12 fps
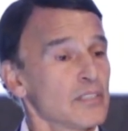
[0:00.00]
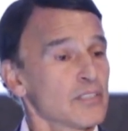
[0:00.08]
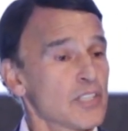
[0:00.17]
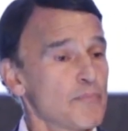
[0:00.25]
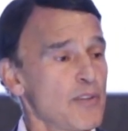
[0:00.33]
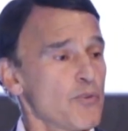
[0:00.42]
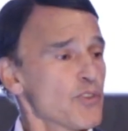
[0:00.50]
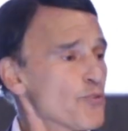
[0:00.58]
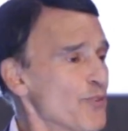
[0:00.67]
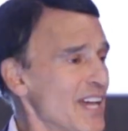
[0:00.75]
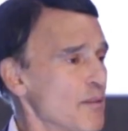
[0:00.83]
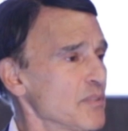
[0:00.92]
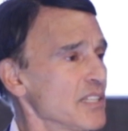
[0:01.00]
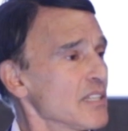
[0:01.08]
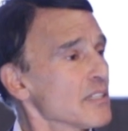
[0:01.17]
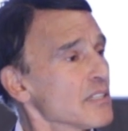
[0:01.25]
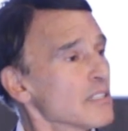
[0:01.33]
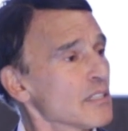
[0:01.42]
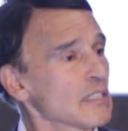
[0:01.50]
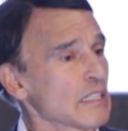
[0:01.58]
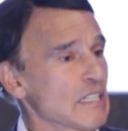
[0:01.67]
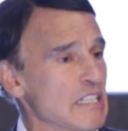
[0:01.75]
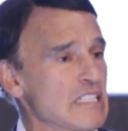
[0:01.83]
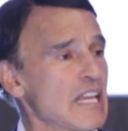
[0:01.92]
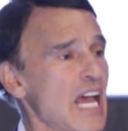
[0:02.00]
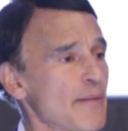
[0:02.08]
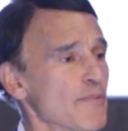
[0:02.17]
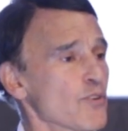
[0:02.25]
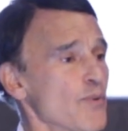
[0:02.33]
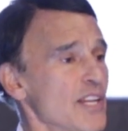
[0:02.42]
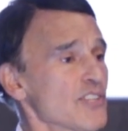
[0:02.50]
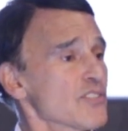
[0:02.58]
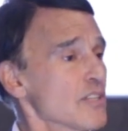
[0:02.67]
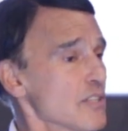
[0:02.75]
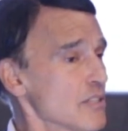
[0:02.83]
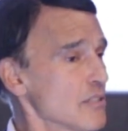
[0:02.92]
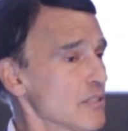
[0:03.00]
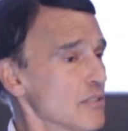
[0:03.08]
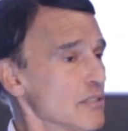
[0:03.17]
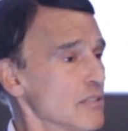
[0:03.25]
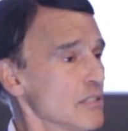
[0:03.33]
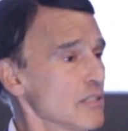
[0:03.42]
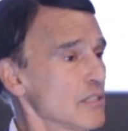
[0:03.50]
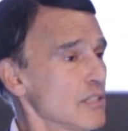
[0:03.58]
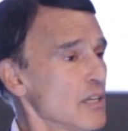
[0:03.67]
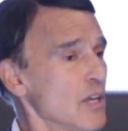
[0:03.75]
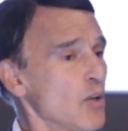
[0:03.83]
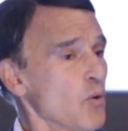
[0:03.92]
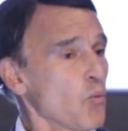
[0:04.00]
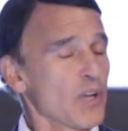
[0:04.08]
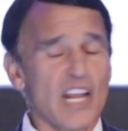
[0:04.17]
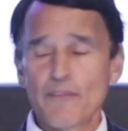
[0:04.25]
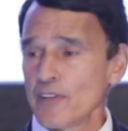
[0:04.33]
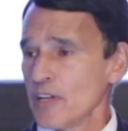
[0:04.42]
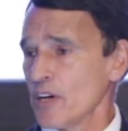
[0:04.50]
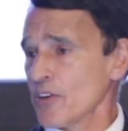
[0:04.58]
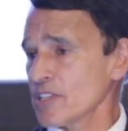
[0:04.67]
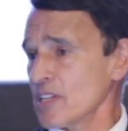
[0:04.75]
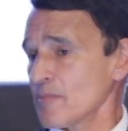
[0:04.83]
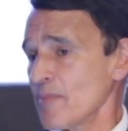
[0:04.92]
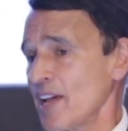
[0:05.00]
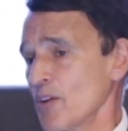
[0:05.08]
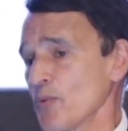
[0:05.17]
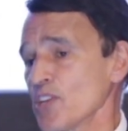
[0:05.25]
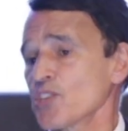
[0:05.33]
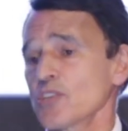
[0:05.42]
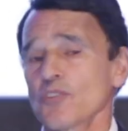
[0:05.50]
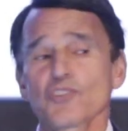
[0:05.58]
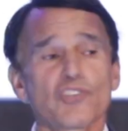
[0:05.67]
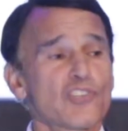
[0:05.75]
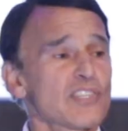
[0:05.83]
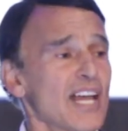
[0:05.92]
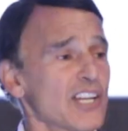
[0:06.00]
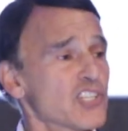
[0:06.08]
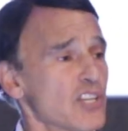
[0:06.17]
to be with a family in its time of greatest need. What I've learned in my research is not